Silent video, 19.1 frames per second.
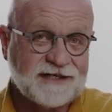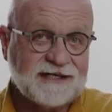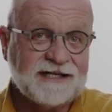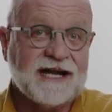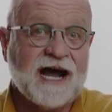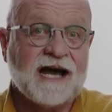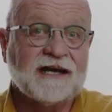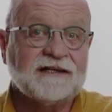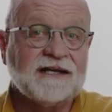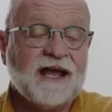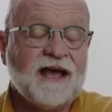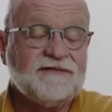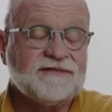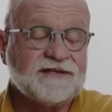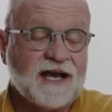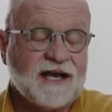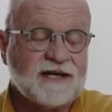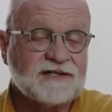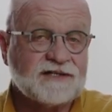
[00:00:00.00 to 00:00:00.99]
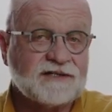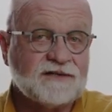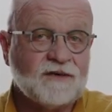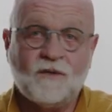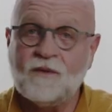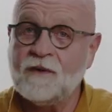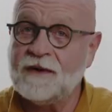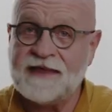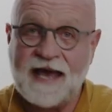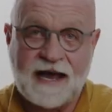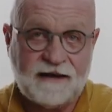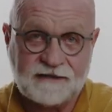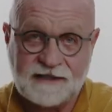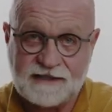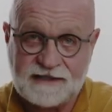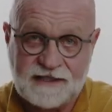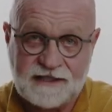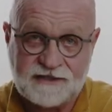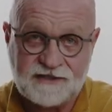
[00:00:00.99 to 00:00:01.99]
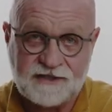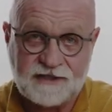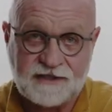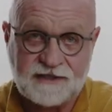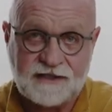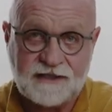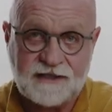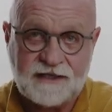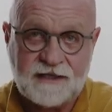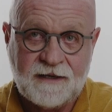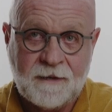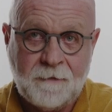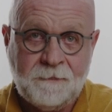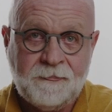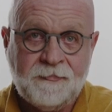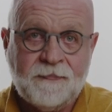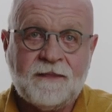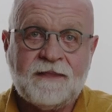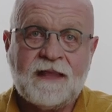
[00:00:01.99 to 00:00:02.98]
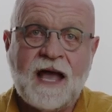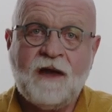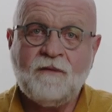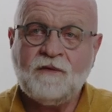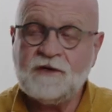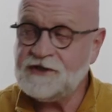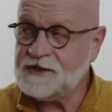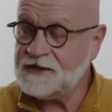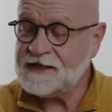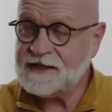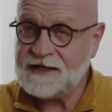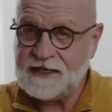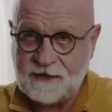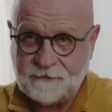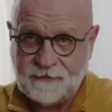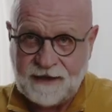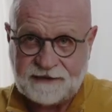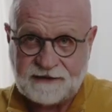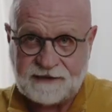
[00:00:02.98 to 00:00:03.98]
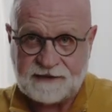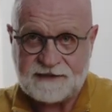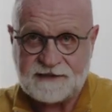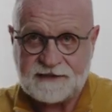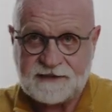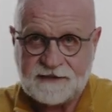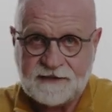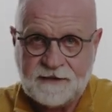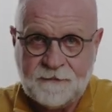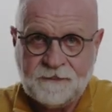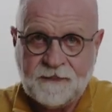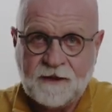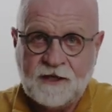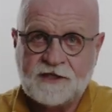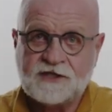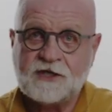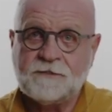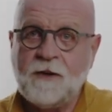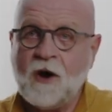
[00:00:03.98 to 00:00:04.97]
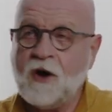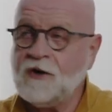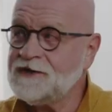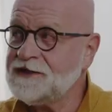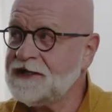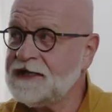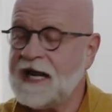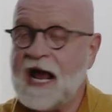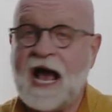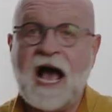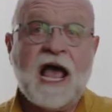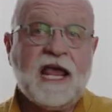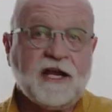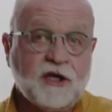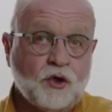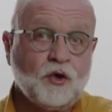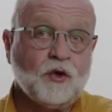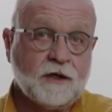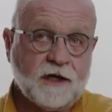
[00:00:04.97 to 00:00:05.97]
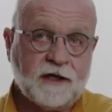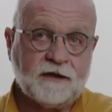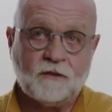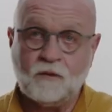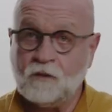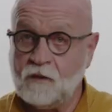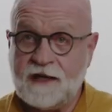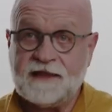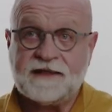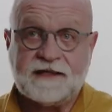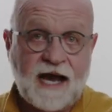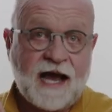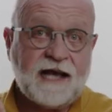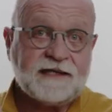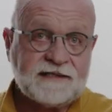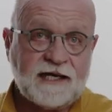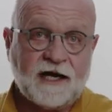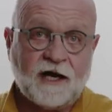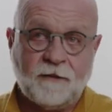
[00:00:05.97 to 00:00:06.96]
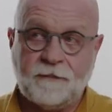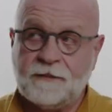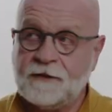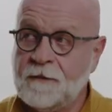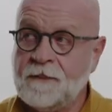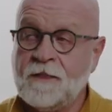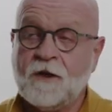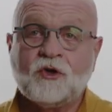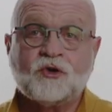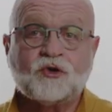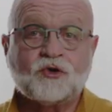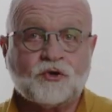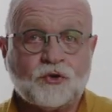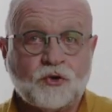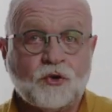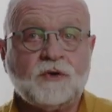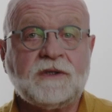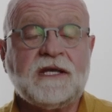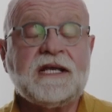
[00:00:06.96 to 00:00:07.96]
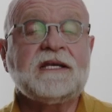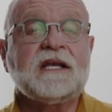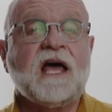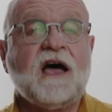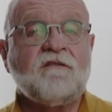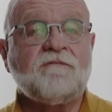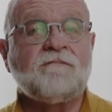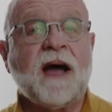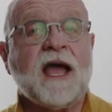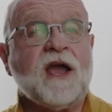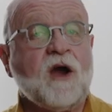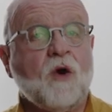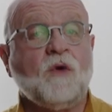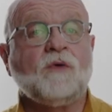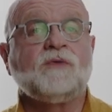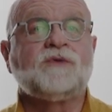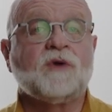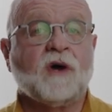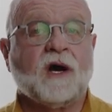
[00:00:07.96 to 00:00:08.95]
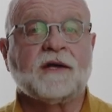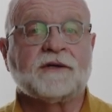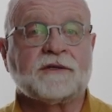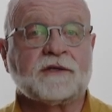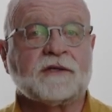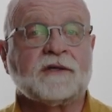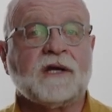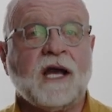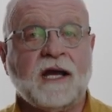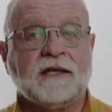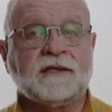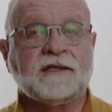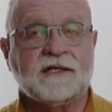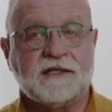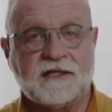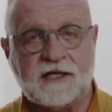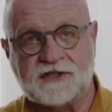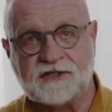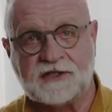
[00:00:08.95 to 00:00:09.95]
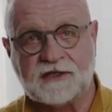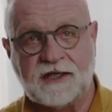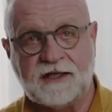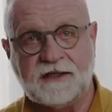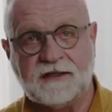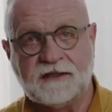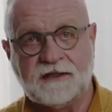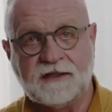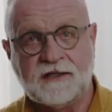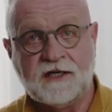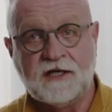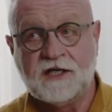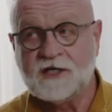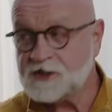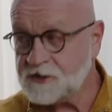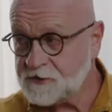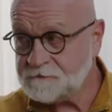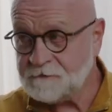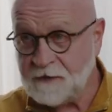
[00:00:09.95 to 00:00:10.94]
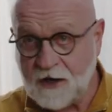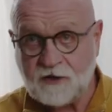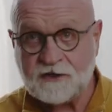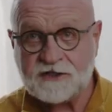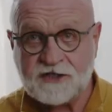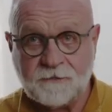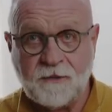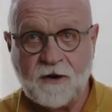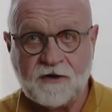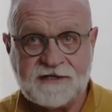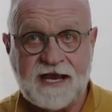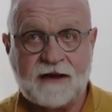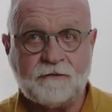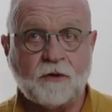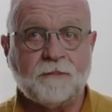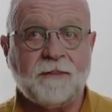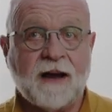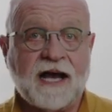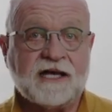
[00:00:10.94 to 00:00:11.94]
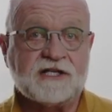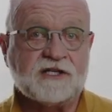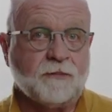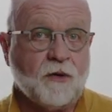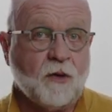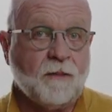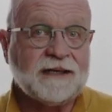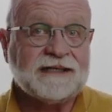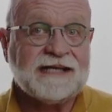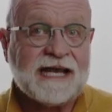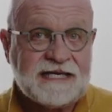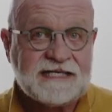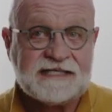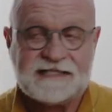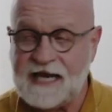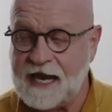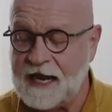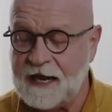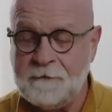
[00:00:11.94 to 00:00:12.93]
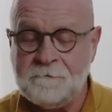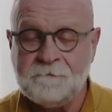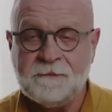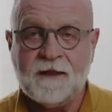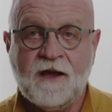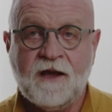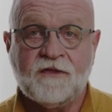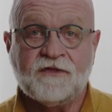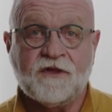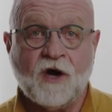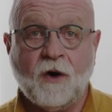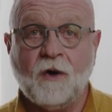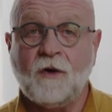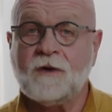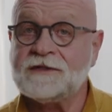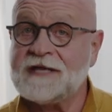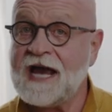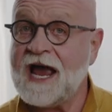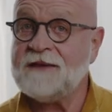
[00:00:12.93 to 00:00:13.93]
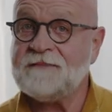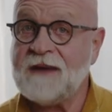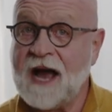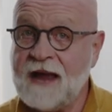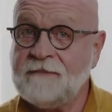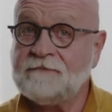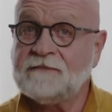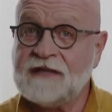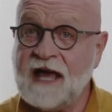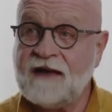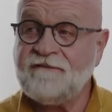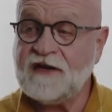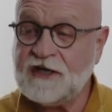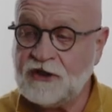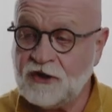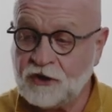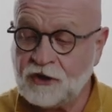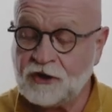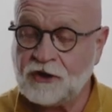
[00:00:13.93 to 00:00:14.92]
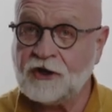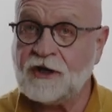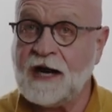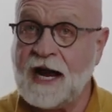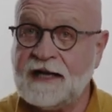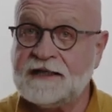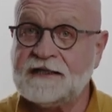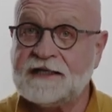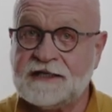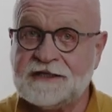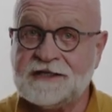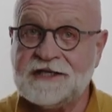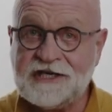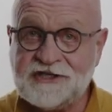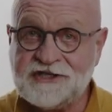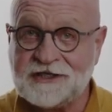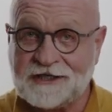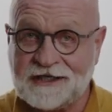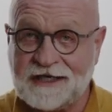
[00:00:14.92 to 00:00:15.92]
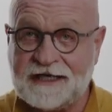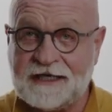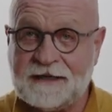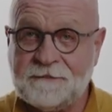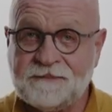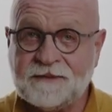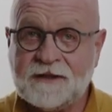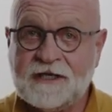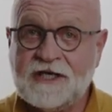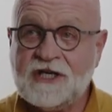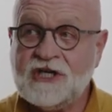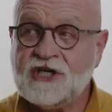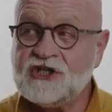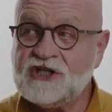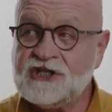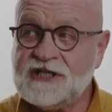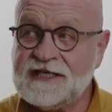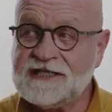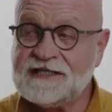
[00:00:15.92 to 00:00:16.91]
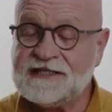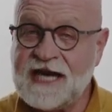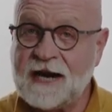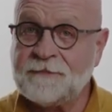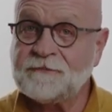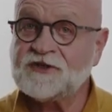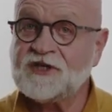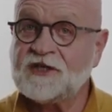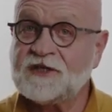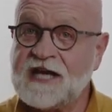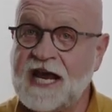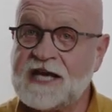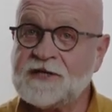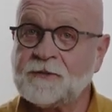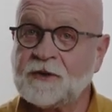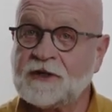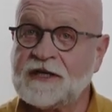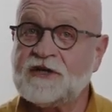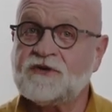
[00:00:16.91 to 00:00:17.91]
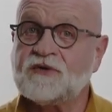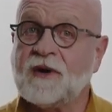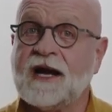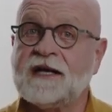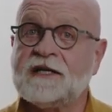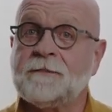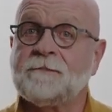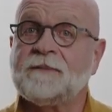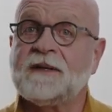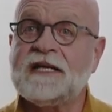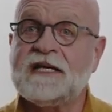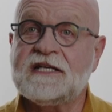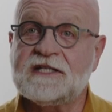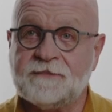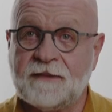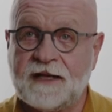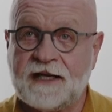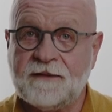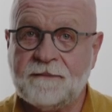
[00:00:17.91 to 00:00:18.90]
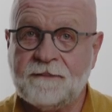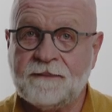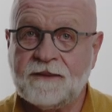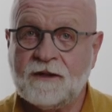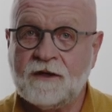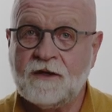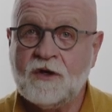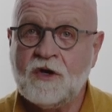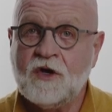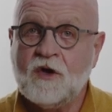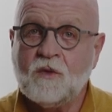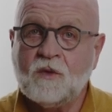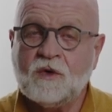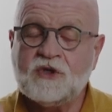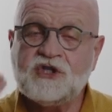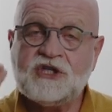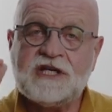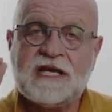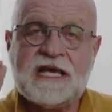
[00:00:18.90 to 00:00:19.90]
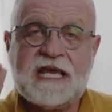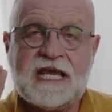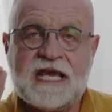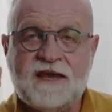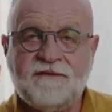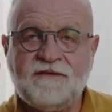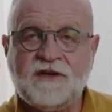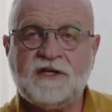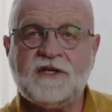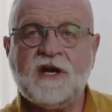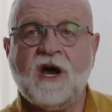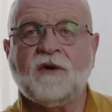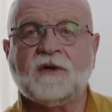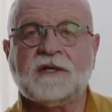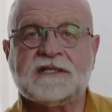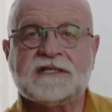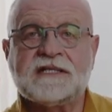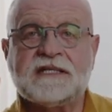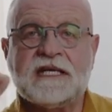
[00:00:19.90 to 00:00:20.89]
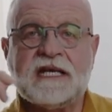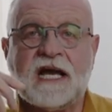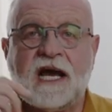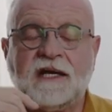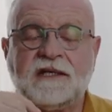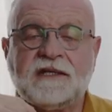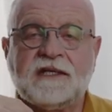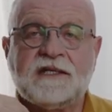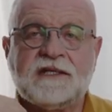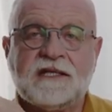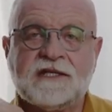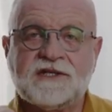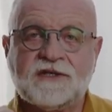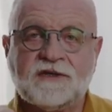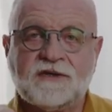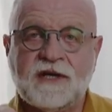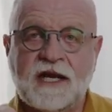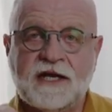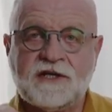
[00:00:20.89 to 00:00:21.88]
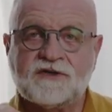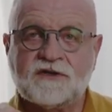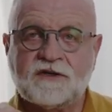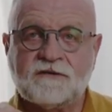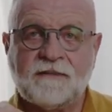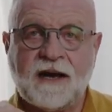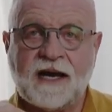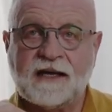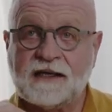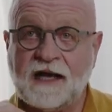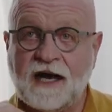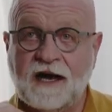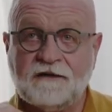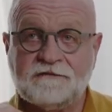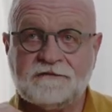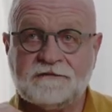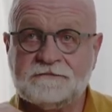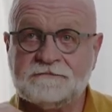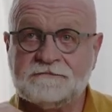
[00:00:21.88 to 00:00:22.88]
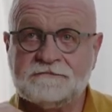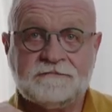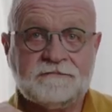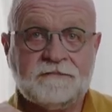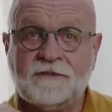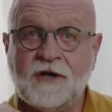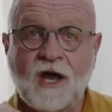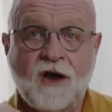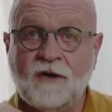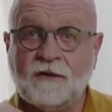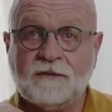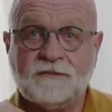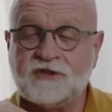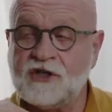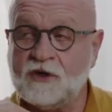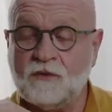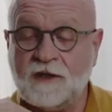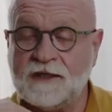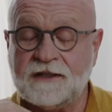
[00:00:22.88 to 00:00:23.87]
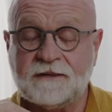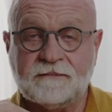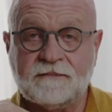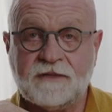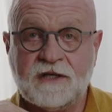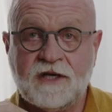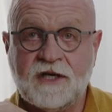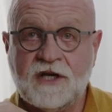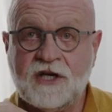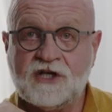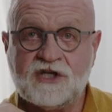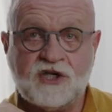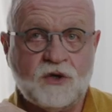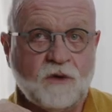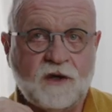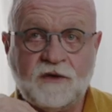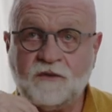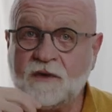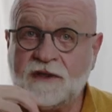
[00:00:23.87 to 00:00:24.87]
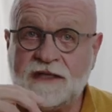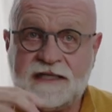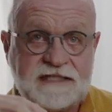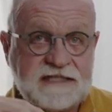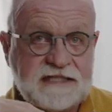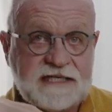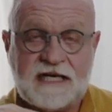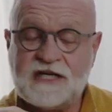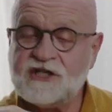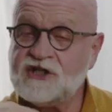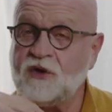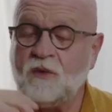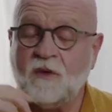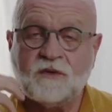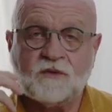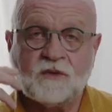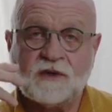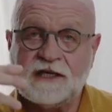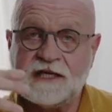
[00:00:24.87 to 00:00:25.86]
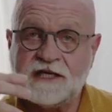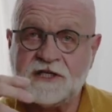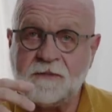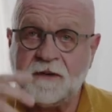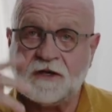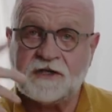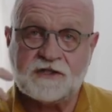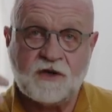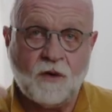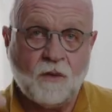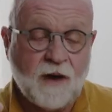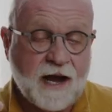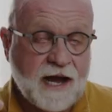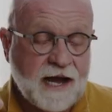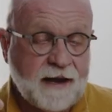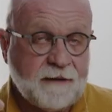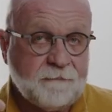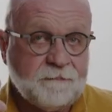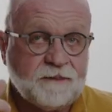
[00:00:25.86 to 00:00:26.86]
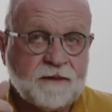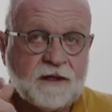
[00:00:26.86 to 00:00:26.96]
God loves us without condition. Now, I want you to think about this. Suppose that I could, with God's help, truly love my own daughter unconditionally. Spo- suppose that were possible, but let's say the whole time I'm loving her unconditionally, she's de- desperately trying to please me. Would she even notice the unconditional nature of my love? No, she wouldn't. She wouldn't really see it. She wouldn't really experience it. Why?